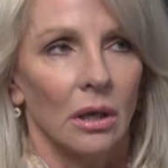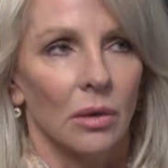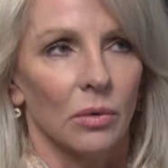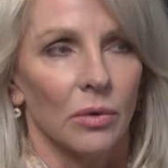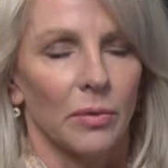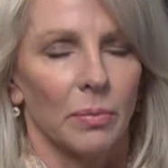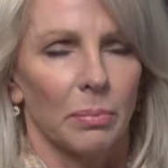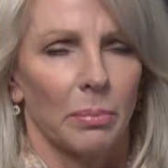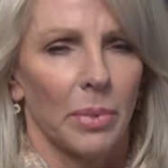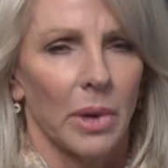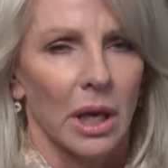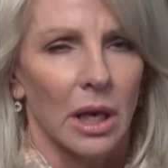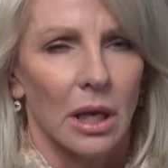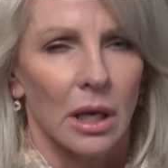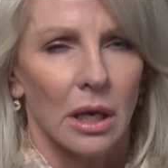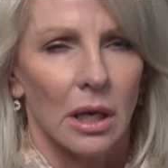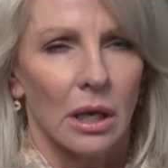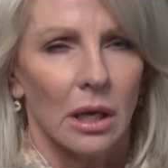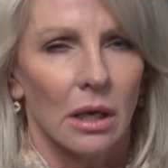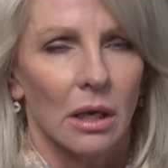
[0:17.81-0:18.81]
with
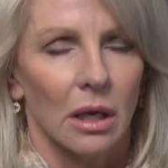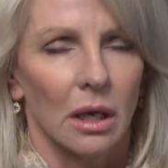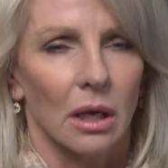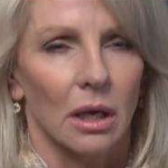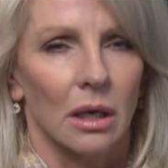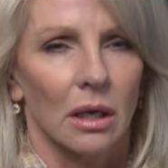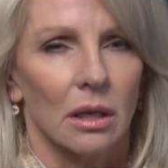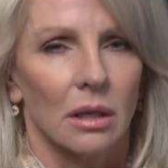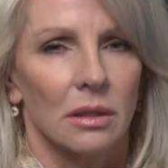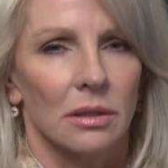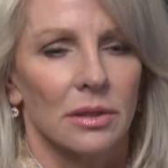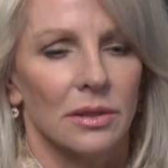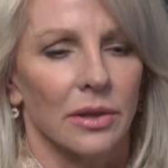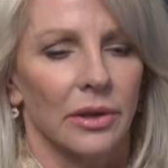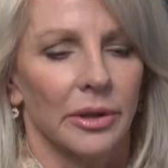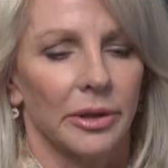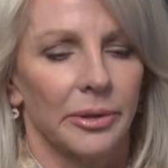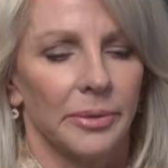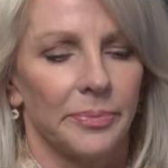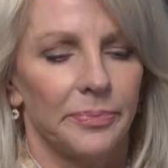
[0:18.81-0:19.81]
pain
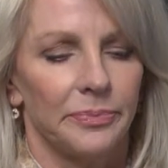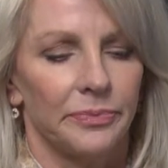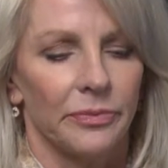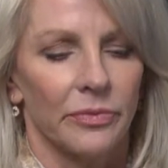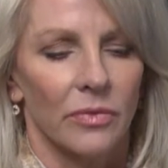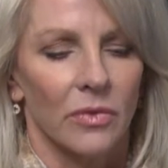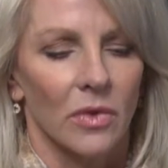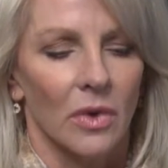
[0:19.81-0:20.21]
and